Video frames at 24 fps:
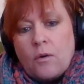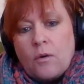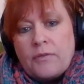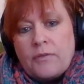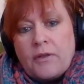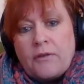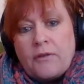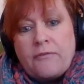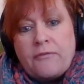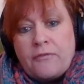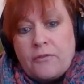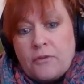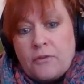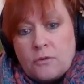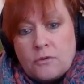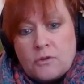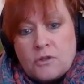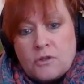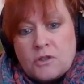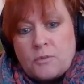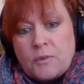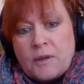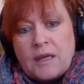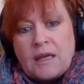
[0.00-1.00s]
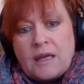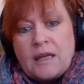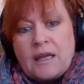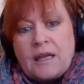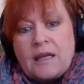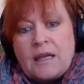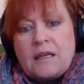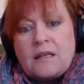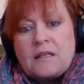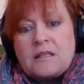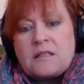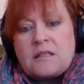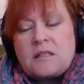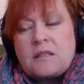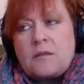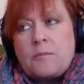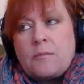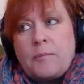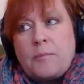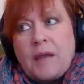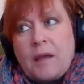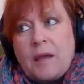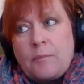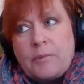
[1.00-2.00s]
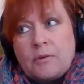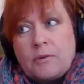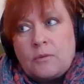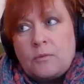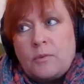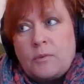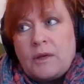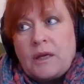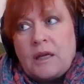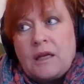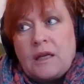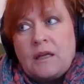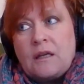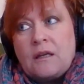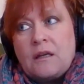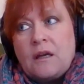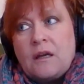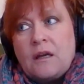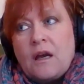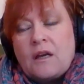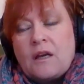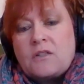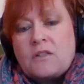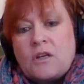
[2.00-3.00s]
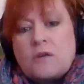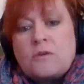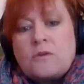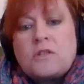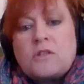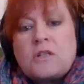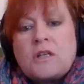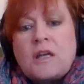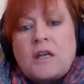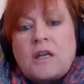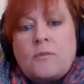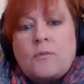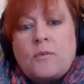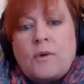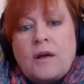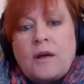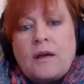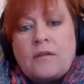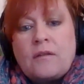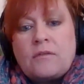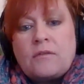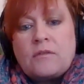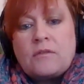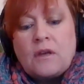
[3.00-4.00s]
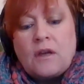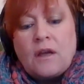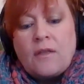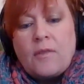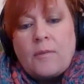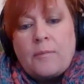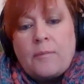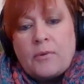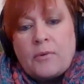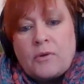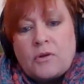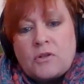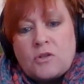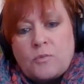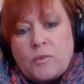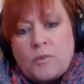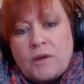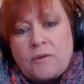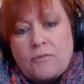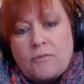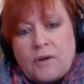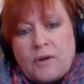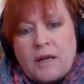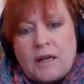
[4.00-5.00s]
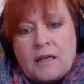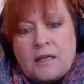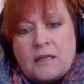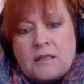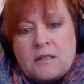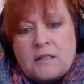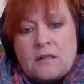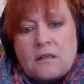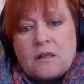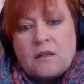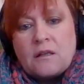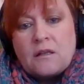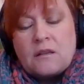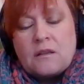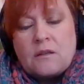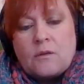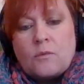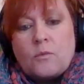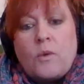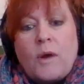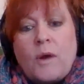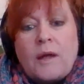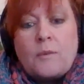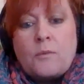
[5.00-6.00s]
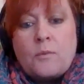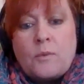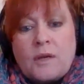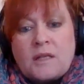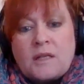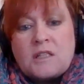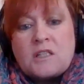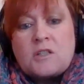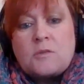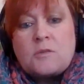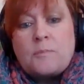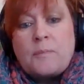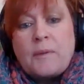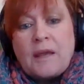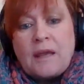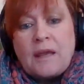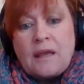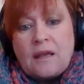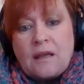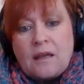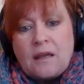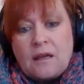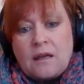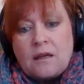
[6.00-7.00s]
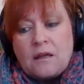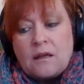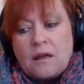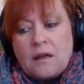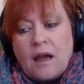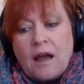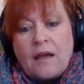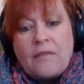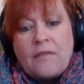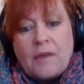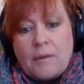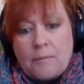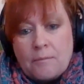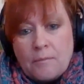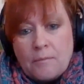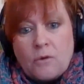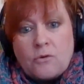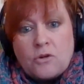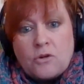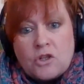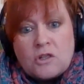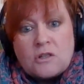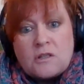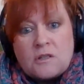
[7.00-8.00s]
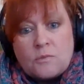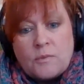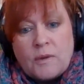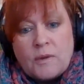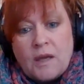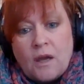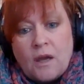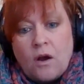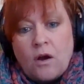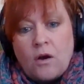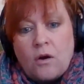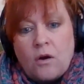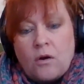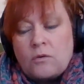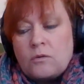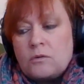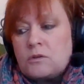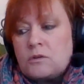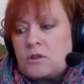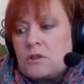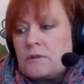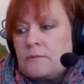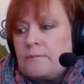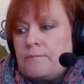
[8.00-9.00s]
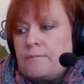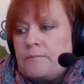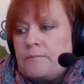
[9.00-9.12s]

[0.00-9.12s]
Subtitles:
the foods we eat, the people we associate with, the books we read, the way we speak, and the emotions we hold.